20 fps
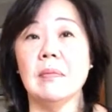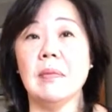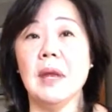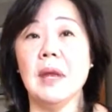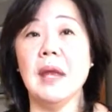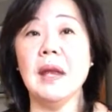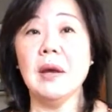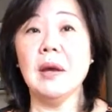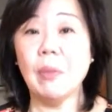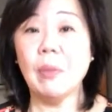
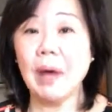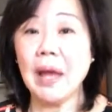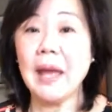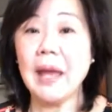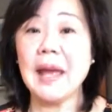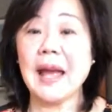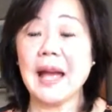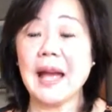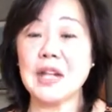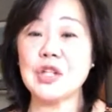In a
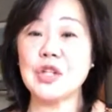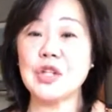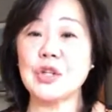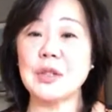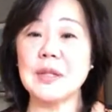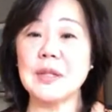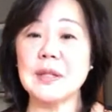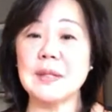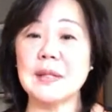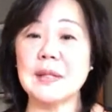way,
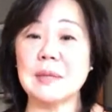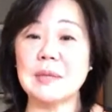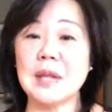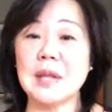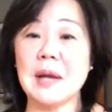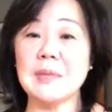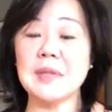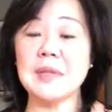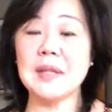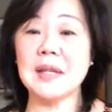actually,
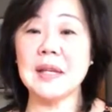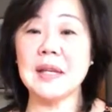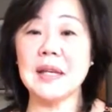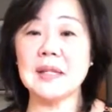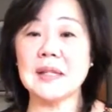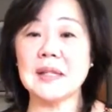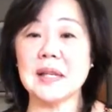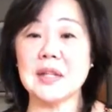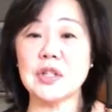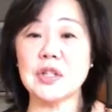sometimes it
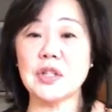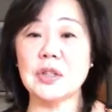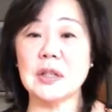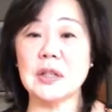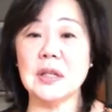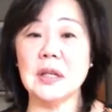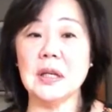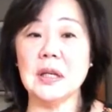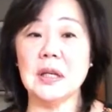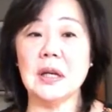gets
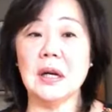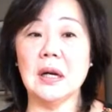actually